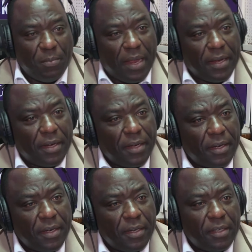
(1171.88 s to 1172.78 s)
man.
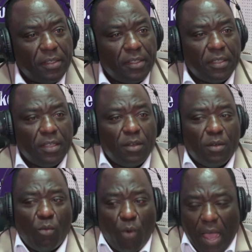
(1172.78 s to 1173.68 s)

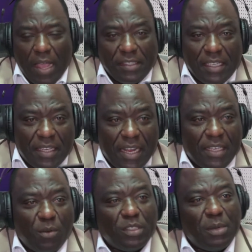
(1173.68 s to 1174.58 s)
Why is he great?
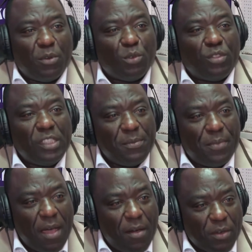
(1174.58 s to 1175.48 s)
He was able to cede
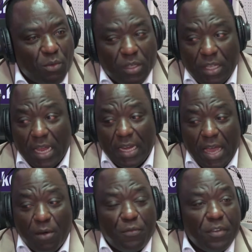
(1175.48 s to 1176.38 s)
power to
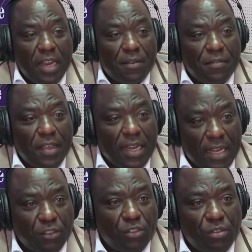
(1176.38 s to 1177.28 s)
allow free and fair
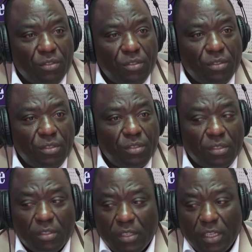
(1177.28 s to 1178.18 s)
elections,
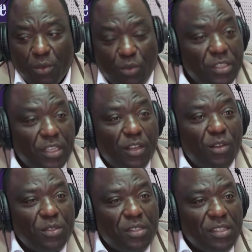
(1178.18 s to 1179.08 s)
in which he
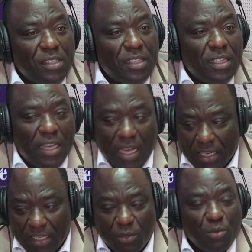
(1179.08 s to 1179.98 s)
lost,
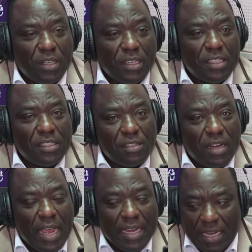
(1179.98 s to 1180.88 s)
and he took it in his
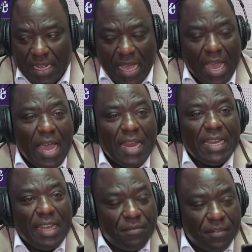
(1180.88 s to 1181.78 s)
stride
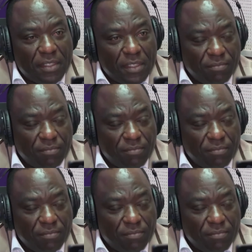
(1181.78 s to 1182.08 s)
and left.